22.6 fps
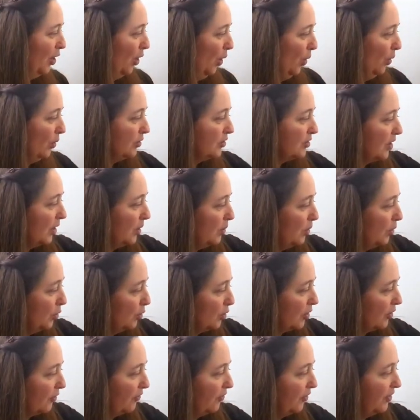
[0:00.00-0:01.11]
Also
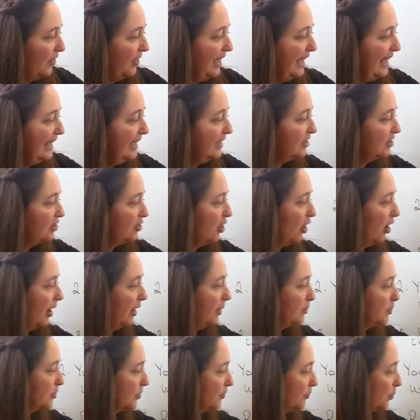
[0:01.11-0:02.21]
look for these
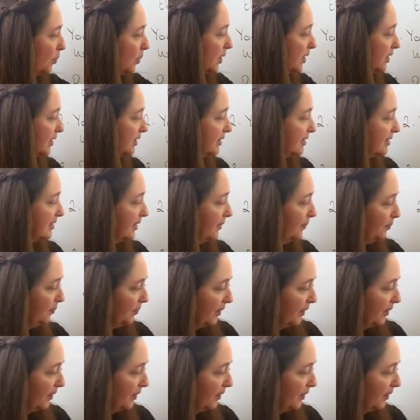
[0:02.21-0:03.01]
types of words.